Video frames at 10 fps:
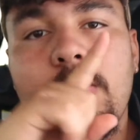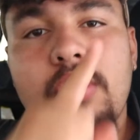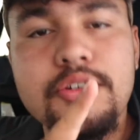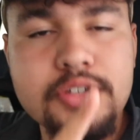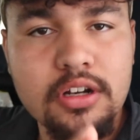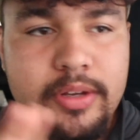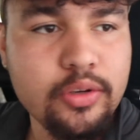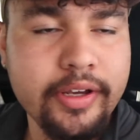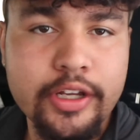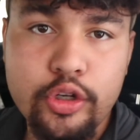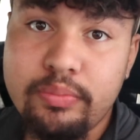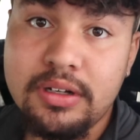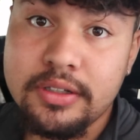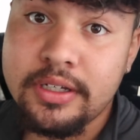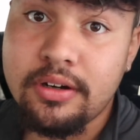also going to be doing a new
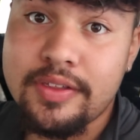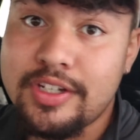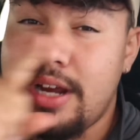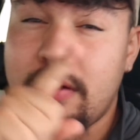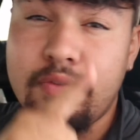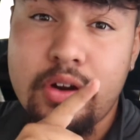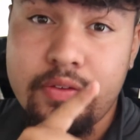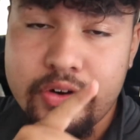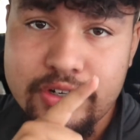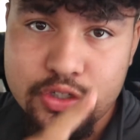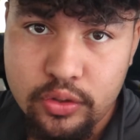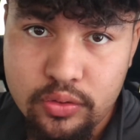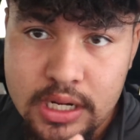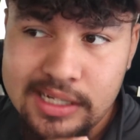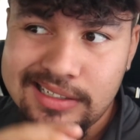build here on the channel very soon,
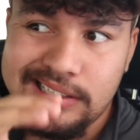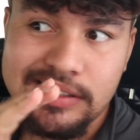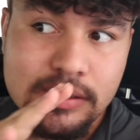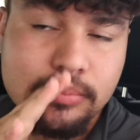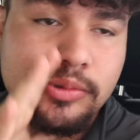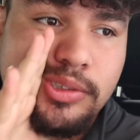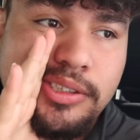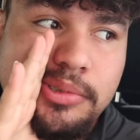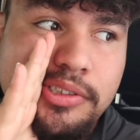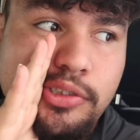2022